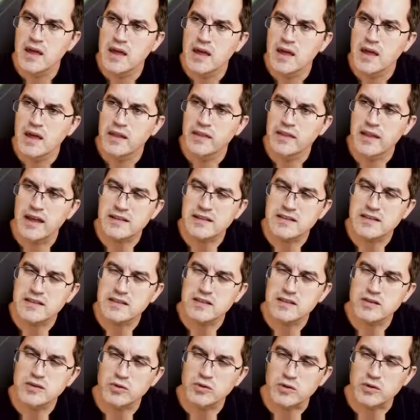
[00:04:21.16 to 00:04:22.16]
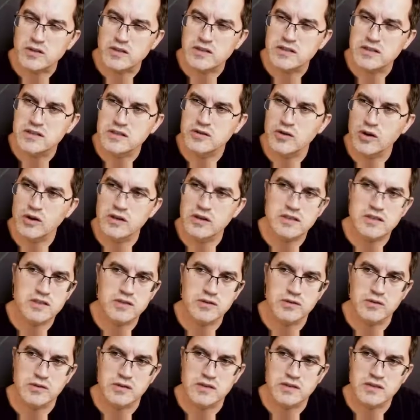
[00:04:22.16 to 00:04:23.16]
That's a source, noise
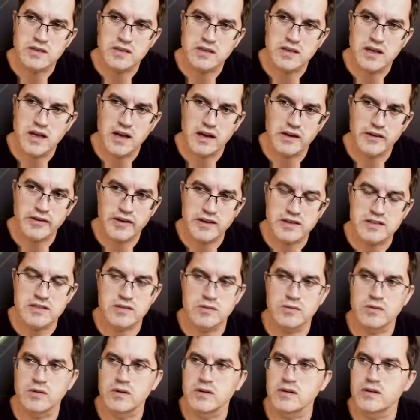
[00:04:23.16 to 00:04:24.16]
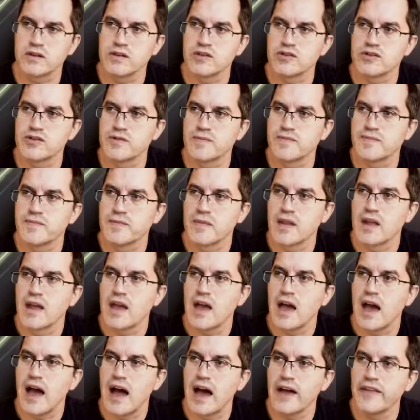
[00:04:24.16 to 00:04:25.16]
source, aggressor voltage.
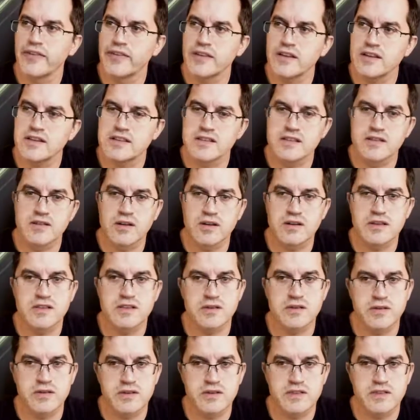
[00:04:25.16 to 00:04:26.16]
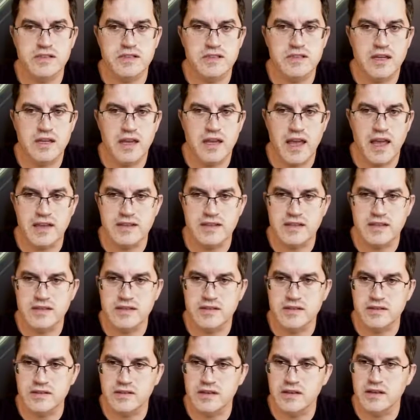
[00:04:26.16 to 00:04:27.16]
And this noise source has a
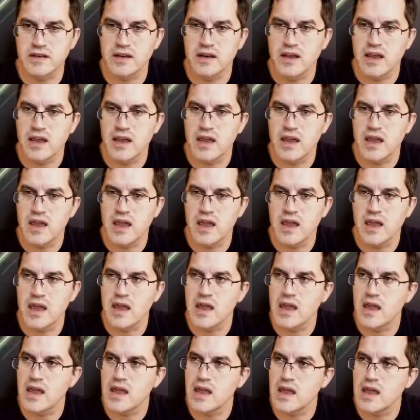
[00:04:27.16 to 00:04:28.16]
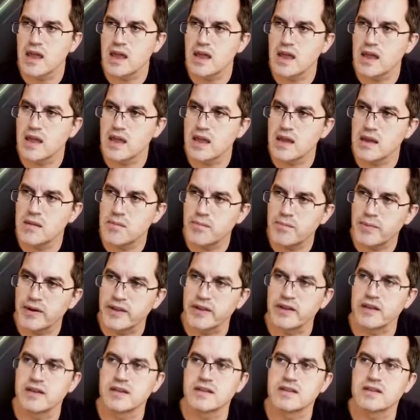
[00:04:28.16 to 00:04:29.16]
certain
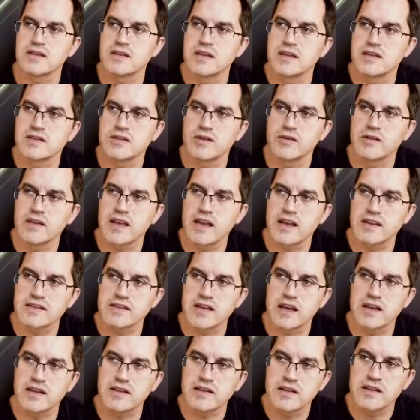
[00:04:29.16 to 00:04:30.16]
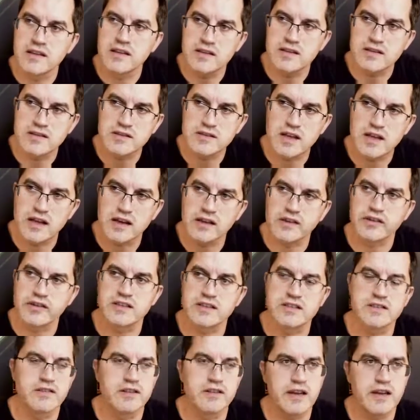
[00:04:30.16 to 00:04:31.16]
impedance. So it has an
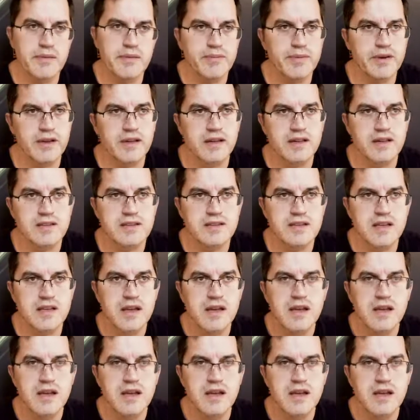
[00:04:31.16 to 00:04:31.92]
aggressor impedance.